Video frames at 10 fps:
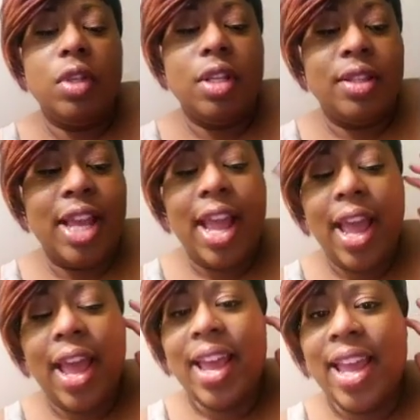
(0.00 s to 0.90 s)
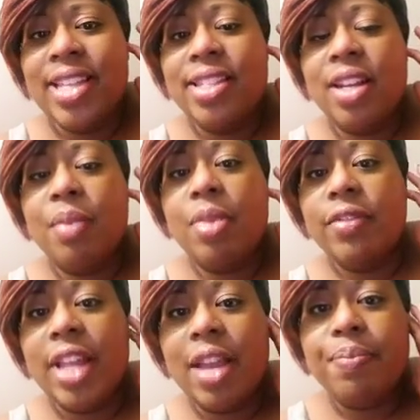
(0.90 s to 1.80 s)
they had Easter the
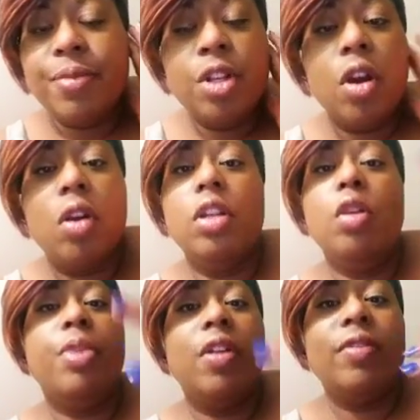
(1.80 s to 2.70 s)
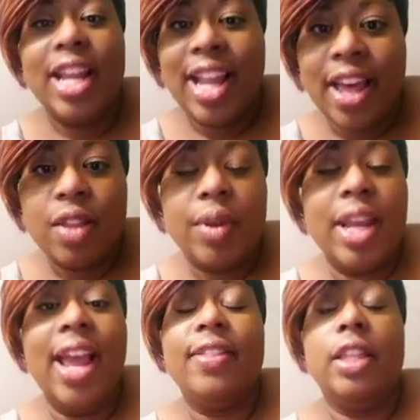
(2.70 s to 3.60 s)
birthday, the little birthday gathering
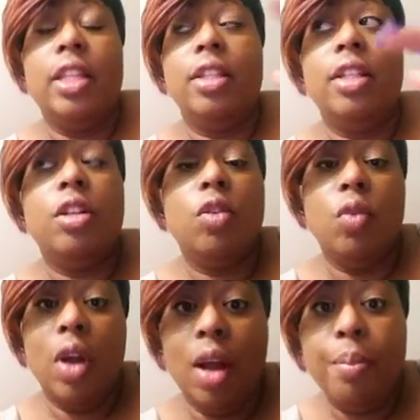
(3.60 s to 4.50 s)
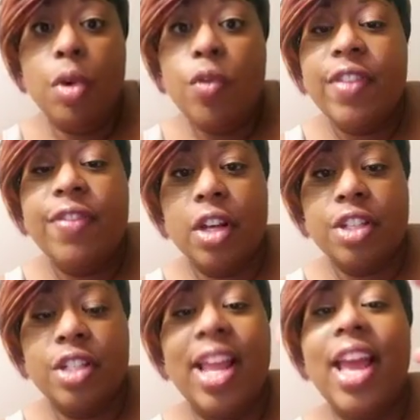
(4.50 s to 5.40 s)
at the little movie
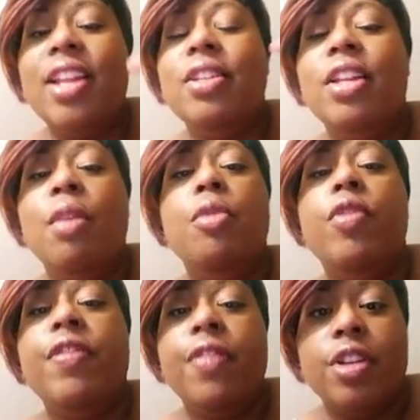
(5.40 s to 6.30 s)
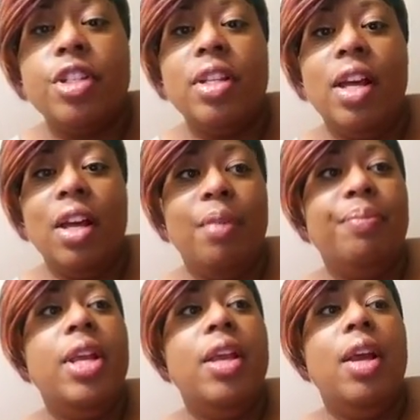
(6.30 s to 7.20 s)
function. They had a movie function,
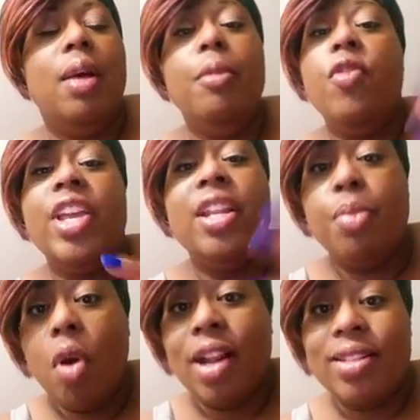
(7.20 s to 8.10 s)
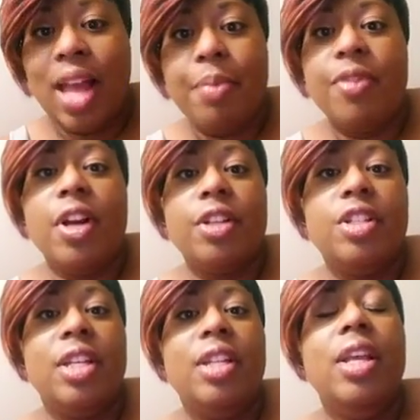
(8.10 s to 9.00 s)
movie in the park type of
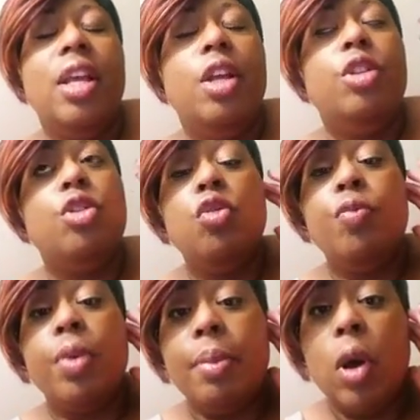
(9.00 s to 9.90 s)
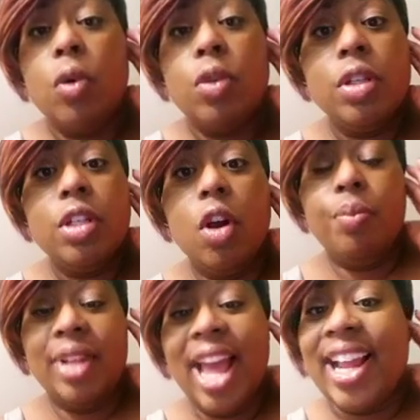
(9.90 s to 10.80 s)
function to promote,
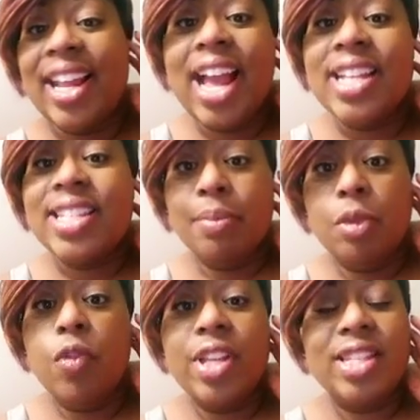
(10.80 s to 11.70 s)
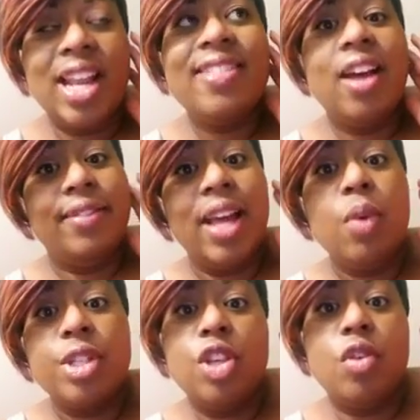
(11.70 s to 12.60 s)
black classic movies. And I thought that
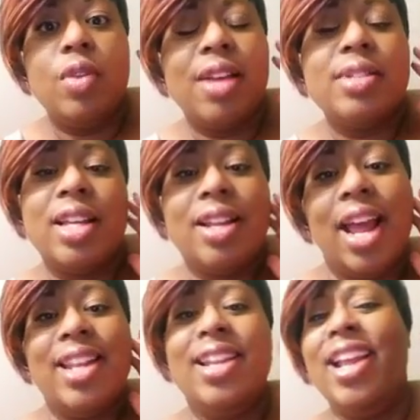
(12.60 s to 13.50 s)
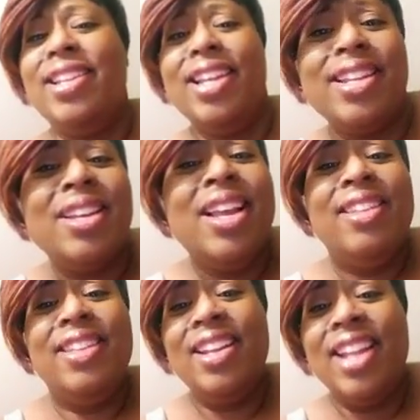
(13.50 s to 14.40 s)
was cute. That was a good idea. They did
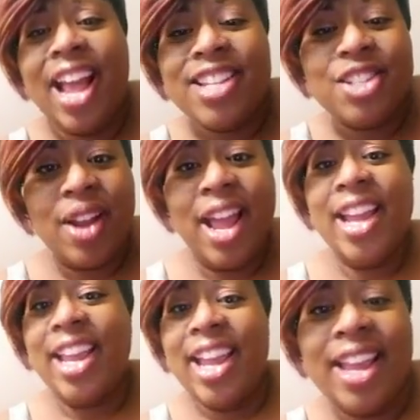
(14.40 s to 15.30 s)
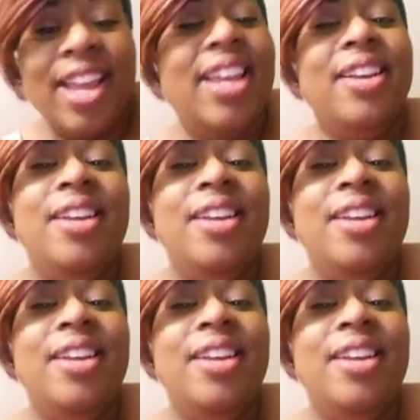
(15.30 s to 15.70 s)
the Last Dragon.